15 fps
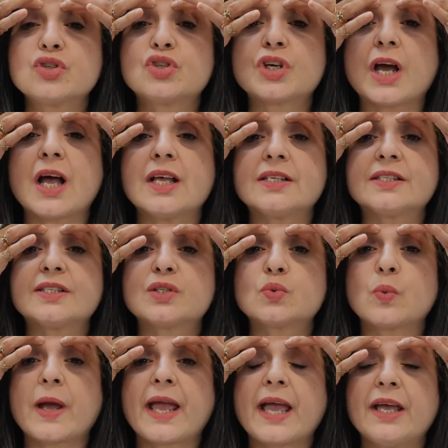just
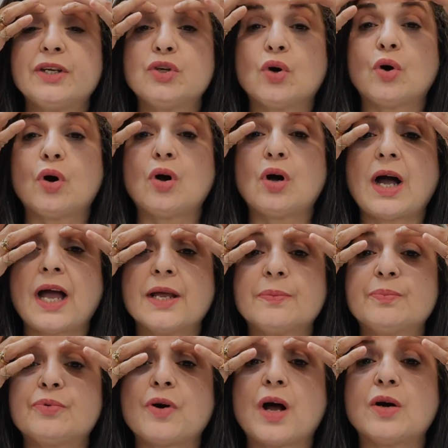where your
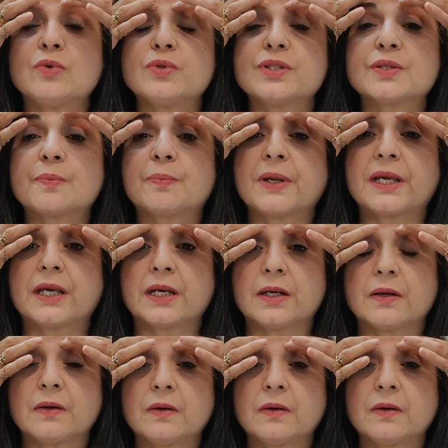eyebrows begin.